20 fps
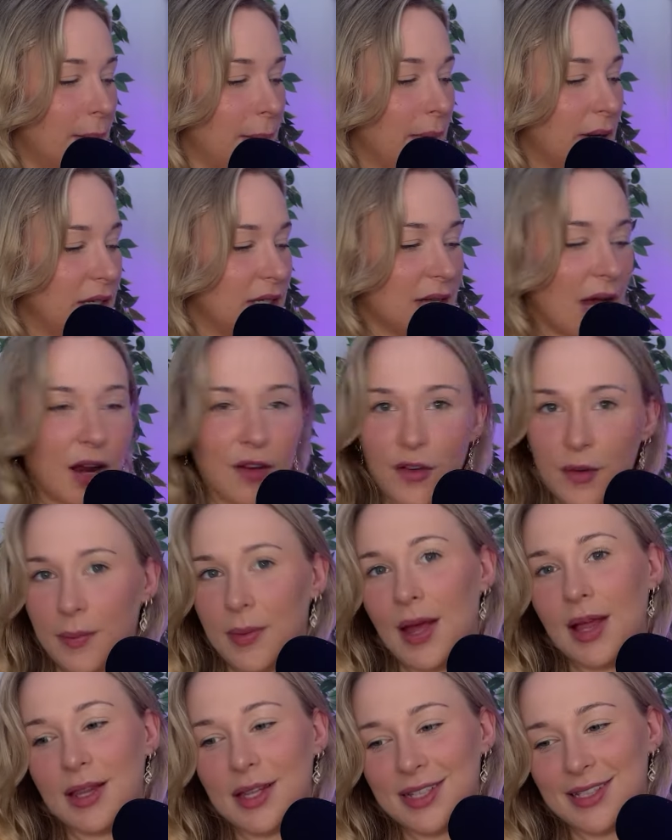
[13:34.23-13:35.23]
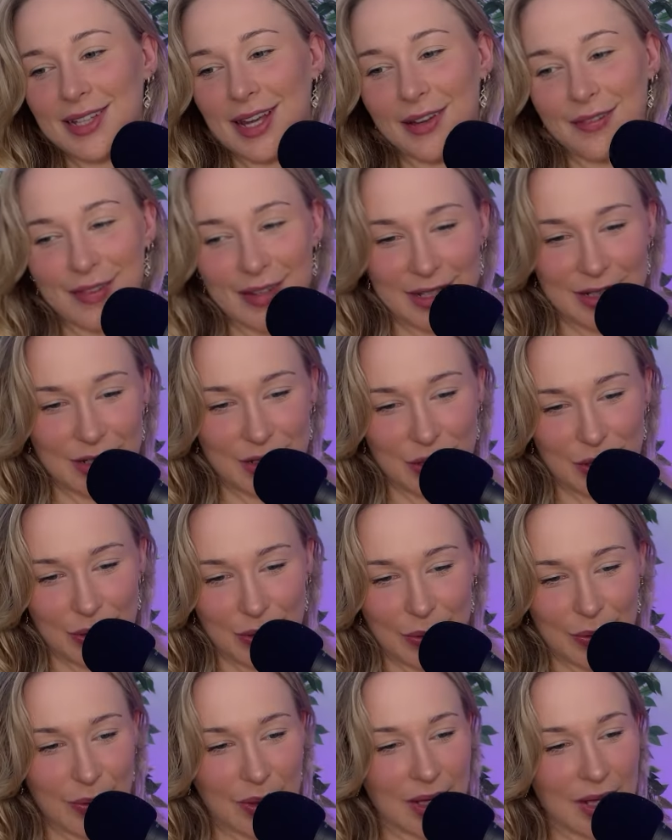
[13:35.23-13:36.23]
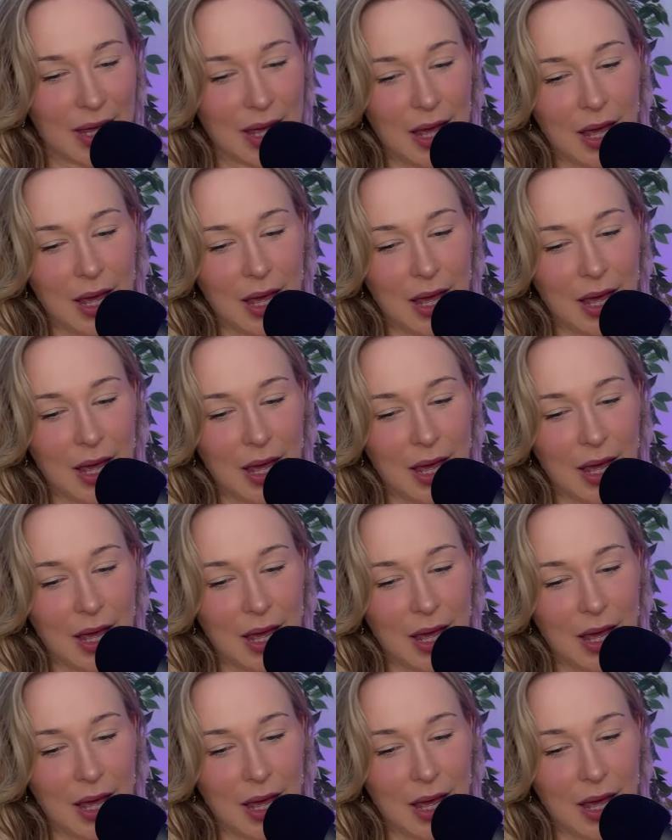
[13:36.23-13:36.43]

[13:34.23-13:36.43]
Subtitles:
But aside from that, let's dive into